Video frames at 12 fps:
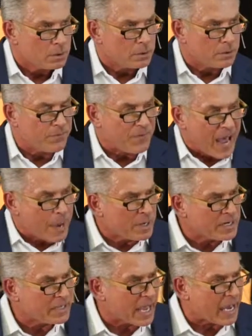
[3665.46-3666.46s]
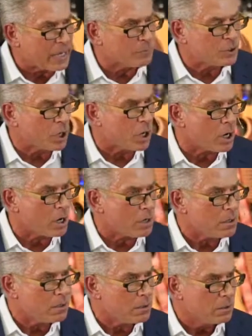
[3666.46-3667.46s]
The famine came to
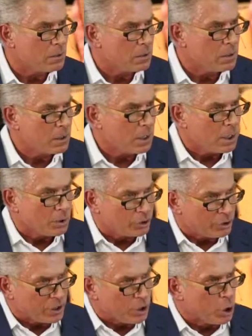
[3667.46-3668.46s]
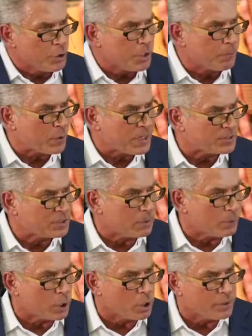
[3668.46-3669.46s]
her. She knew the
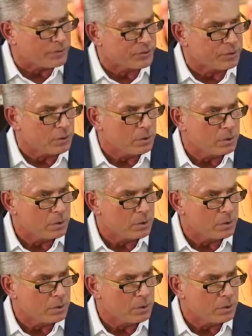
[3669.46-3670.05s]
principles,